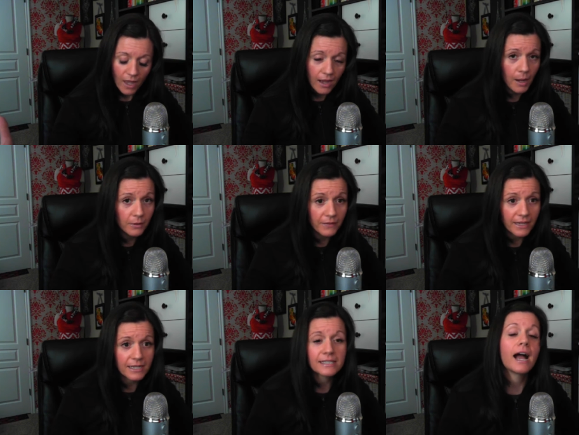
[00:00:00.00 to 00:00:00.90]
a couple of
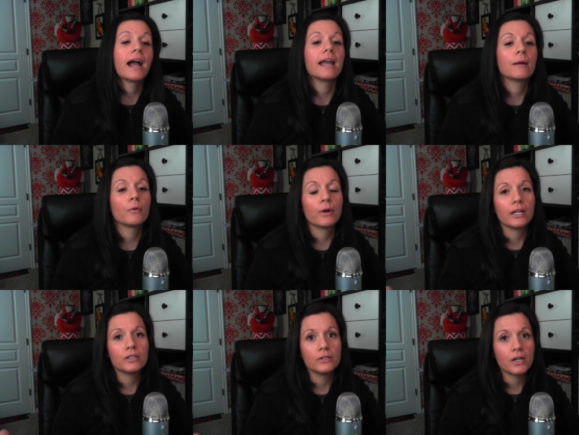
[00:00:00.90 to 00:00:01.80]
things I am
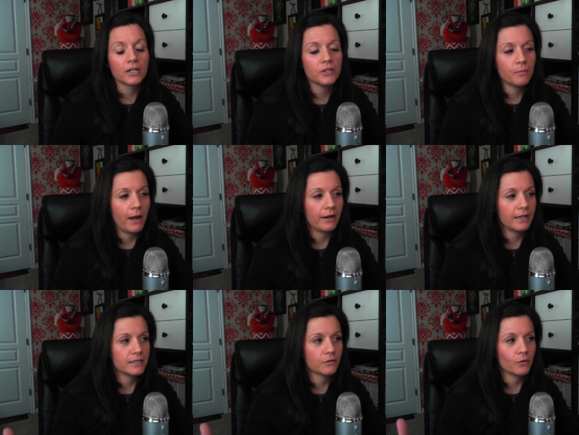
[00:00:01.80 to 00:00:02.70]
going to talk to you about
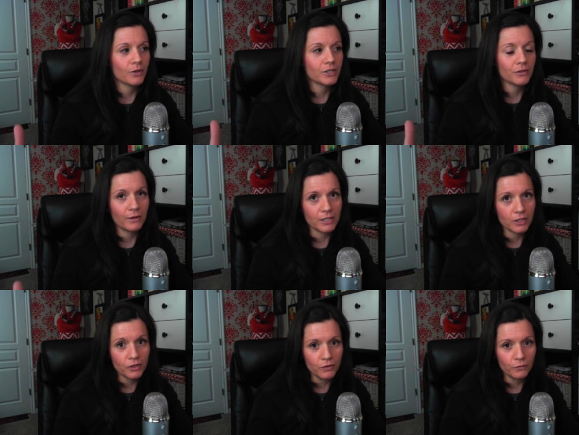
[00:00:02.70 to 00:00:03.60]
is, of course, the
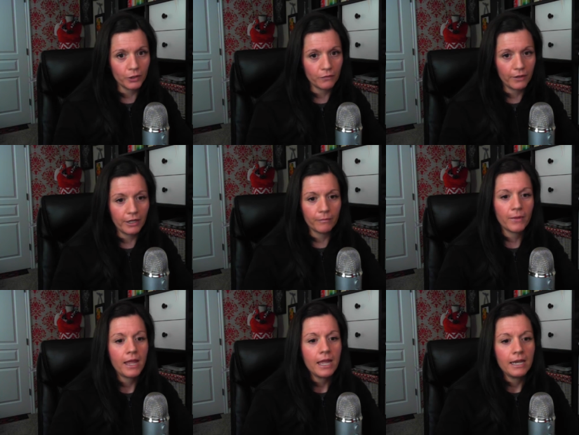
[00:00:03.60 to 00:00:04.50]
resolution for your video.
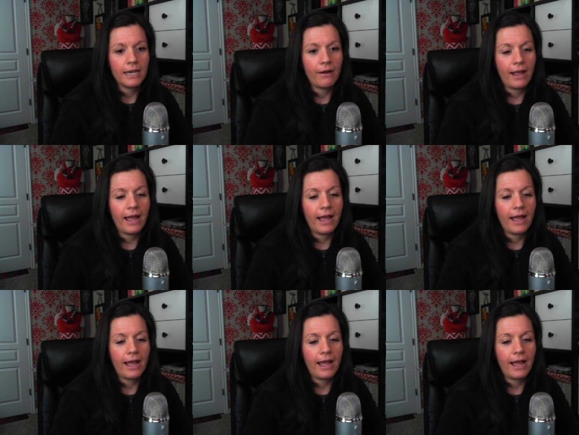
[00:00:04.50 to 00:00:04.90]
Now, I